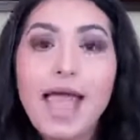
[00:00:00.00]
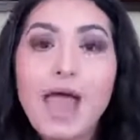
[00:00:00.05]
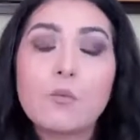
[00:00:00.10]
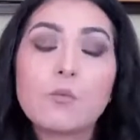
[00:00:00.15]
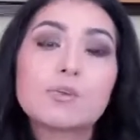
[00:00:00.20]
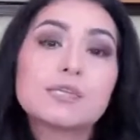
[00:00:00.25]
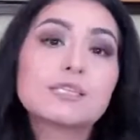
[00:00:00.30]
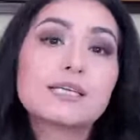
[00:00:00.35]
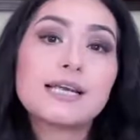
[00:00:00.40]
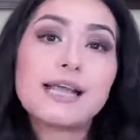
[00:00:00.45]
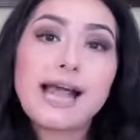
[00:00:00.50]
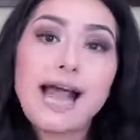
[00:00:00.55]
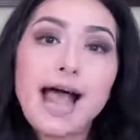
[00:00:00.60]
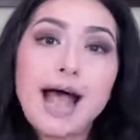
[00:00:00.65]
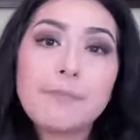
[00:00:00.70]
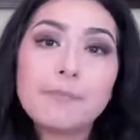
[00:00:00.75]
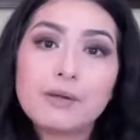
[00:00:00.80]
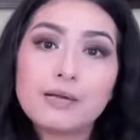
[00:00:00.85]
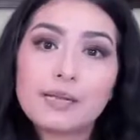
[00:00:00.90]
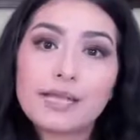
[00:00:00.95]
And what's going to
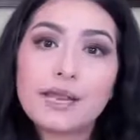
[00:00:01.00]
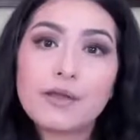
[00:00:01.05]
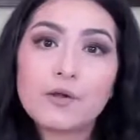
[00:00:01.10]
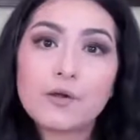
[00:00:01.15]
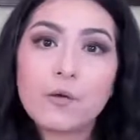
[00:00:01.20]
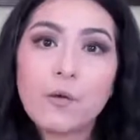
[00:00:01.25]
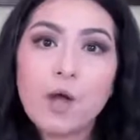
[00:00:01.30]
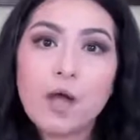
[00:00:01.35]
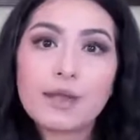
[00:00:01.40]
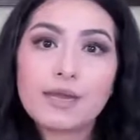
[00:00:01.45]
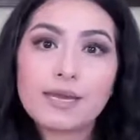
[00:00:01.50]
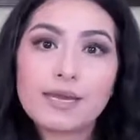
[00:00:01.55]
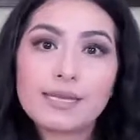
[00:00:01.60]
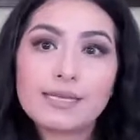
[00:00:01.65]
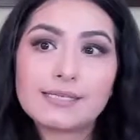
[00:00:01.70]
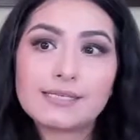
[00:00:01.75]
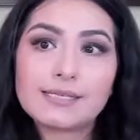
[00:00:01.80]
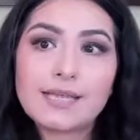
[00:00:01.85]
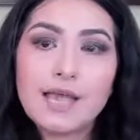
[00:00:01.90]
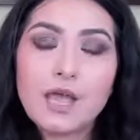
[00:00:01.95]
happen later on
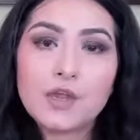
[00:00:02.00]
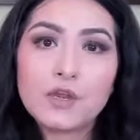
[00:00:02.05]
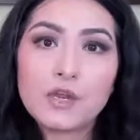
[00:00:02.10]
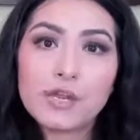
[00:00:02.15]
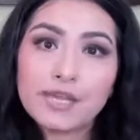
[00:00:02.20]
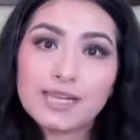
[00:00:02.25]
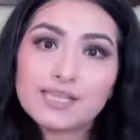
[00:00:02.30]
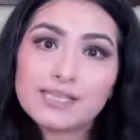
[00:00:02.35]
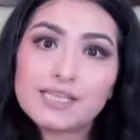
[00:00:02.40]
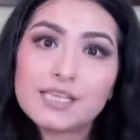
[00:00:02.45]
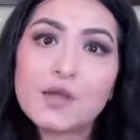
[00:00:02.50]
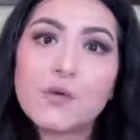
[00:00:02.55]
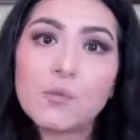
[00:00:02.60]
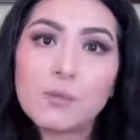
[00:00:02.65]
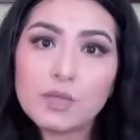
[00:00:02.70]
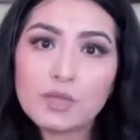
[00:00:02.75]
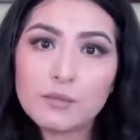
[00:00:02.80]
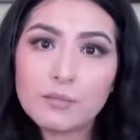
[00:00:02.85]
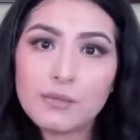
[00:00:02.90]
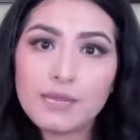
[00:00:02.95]
is you're going to sit
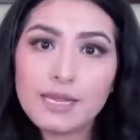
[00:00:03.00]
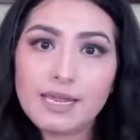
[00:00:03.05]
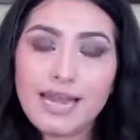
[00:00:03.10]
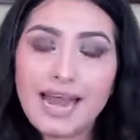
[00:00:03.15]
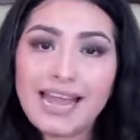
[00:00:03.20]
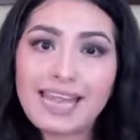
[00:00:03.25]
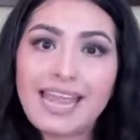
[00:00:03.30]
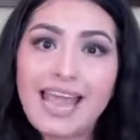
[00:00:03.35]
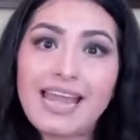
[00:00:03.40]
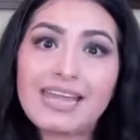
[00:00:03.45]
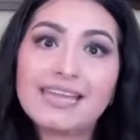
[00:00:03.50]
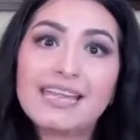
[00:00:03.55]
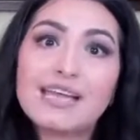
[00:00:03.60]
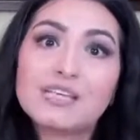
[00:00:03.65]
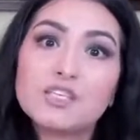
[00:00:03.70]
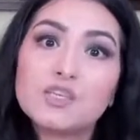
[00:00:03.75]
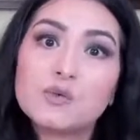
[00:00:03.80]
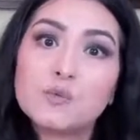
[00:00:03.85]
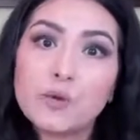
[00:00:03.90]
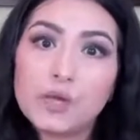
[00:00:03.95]
with me and I can't
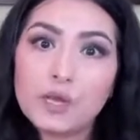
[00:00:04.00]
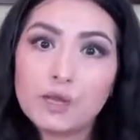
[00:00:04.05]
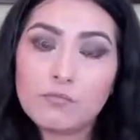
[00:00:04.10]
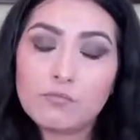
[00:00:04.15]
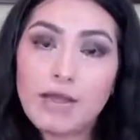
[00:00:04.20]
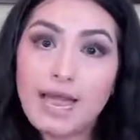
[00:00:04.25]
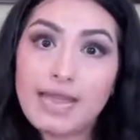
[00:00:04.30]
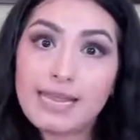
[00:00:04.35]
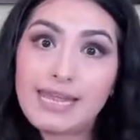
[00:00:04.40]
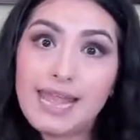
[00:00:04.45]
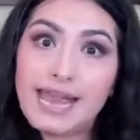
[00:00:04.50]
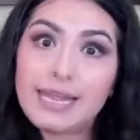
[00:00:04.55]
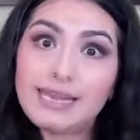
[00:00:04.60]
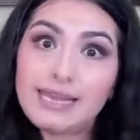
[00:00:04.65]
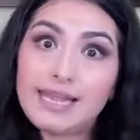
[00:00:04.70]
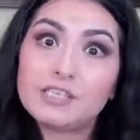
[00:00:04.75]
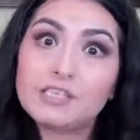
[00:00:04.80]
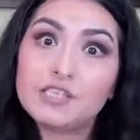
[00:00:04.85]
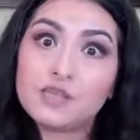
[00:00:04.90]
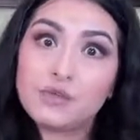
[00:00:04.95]
get
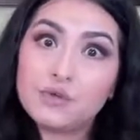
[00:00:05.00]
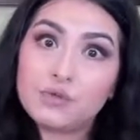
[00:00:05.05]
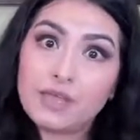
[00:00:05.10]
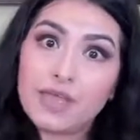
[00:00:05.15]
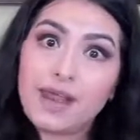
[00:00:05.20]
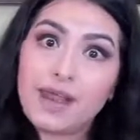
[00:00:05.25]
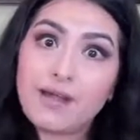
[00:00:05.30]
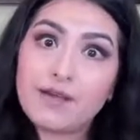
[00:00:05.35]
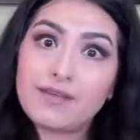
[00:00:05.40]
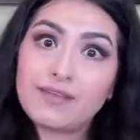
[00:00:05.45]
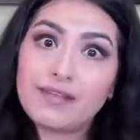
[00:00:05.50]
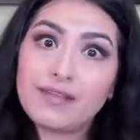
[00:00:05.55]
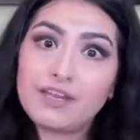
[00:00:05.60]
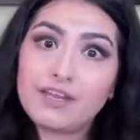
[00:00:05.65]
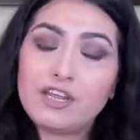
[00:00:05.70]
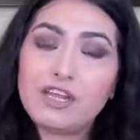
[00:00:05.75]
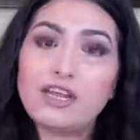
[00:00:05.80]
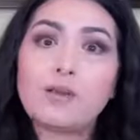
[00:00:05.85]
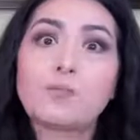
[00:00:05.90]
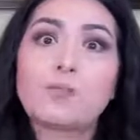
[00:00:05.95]
you there, then
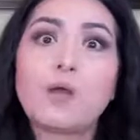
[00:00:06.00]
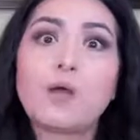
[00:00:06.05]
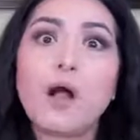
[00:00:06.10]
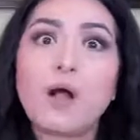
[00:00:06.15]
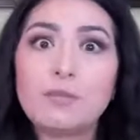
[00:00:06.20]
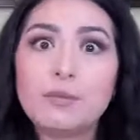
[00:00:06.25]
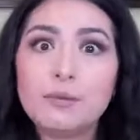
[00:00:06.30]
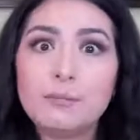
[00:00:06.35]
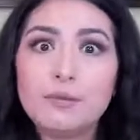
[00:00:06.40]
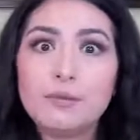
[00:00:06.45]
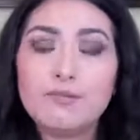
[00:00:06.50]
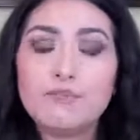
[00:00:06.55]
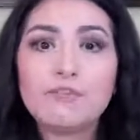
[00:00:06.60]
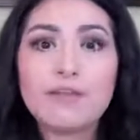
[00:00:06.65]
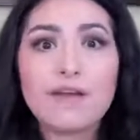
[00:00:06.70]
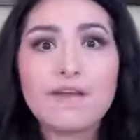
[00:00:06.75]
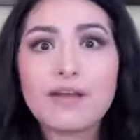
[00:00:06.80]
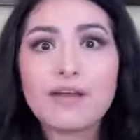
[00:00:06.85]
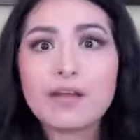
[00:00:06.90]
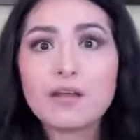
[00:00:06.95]
you're going to probably be
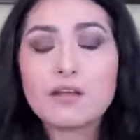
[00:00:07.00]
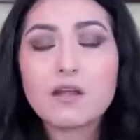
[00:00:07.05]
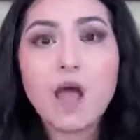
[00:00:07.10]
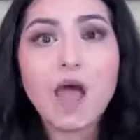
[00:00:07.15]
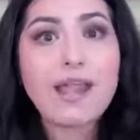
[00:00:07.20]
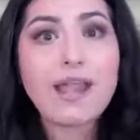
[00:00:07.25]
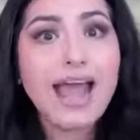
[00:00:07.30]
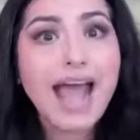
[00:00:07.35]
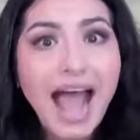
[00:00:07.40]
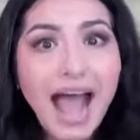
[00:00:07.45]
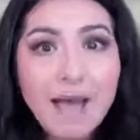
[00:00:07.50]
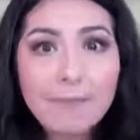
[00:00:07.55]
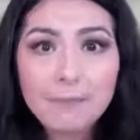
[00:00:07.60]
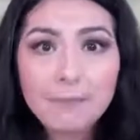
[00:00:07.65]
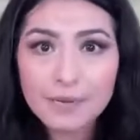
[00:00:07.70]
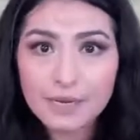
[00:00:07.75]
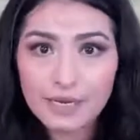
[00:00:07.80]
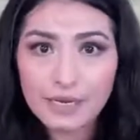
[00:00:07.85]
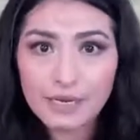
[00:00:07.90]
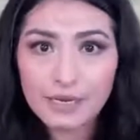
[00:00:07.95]
very
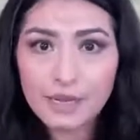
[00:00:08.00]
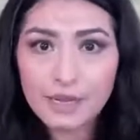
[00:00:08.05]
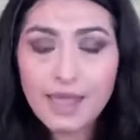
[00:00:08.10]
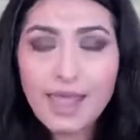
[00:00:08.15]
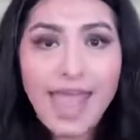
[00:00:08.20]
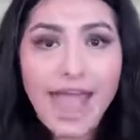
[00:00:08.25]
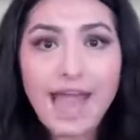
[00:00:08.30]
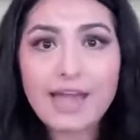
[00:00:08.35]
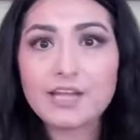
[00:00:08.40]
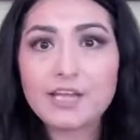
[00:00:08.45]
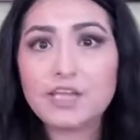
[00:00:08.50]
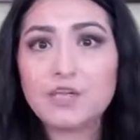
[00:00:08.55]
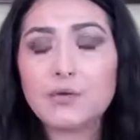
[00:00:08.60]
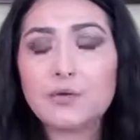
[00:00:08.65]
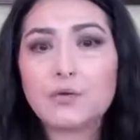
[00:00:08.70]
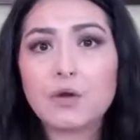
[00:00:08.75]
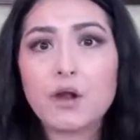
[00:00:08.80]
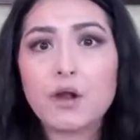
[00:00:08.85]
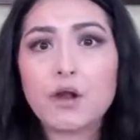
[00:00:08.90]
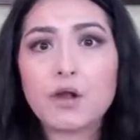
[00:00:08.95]
unhappy and
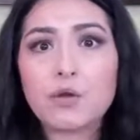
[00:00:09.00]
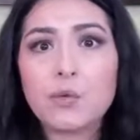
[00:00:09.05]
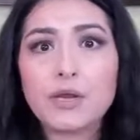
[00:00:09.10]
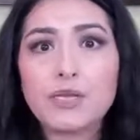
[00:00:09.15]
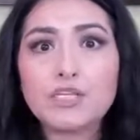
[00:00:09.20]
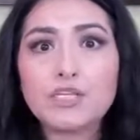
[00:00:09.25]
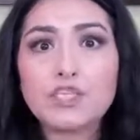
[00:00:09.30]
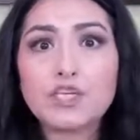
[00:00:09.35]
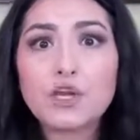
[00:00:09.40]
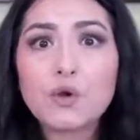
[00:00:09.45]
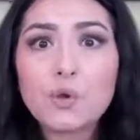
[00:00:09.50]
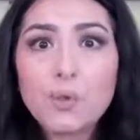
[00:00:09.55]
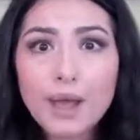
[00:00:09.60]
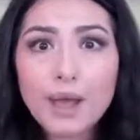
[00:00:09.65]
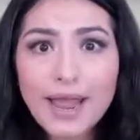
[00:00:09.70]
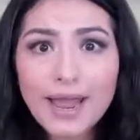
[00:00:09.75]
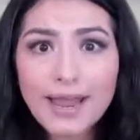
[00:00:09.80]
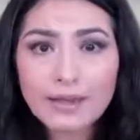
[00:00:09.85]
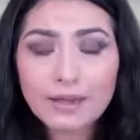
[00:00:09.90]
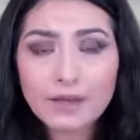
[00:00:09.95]
you are going to
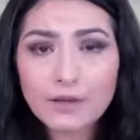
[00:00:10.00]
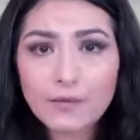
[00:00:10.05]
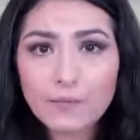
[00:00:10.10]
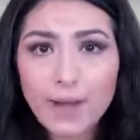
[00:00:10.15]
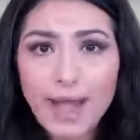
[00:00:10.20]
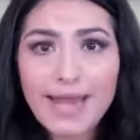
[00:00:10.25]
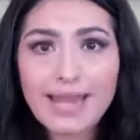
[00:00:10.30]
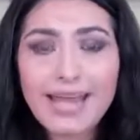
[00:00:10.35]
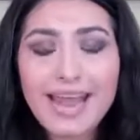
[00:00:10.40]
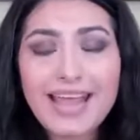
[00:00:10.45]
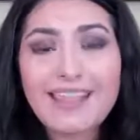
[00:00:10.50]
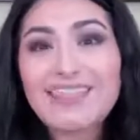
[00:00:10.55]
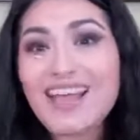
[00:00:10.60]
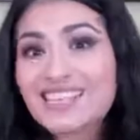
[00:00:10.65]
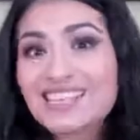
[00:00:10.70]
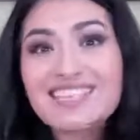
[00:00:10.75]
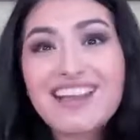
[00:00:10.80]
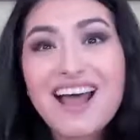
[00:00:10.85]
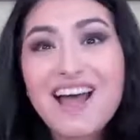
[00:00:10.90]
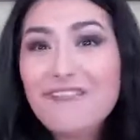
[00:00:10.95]
quit, right? And
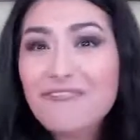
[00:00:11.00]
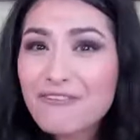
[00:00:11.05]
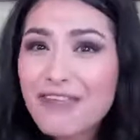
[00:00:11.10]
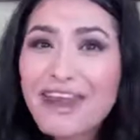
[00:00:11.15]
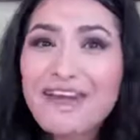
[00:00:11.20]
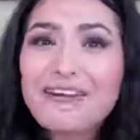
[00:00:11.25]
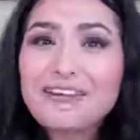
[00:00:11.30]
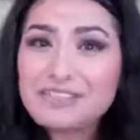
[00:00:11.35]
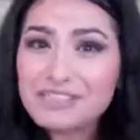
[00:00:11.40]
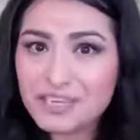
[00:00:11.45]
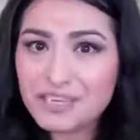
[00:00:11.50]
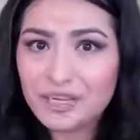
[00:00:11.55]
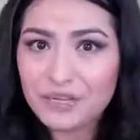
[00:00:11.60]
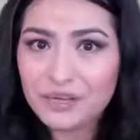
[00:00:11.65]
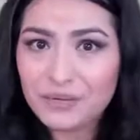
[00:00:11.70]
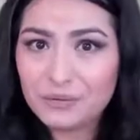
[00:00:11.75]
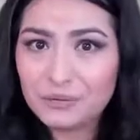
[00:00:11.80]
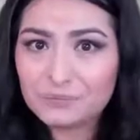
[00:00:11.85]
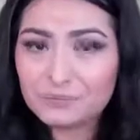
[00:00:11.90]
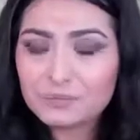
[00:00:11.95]
that's not fair to
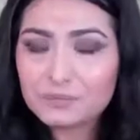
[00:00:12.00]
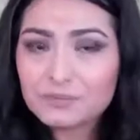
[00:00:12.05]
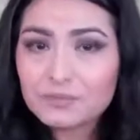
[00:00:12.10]
you.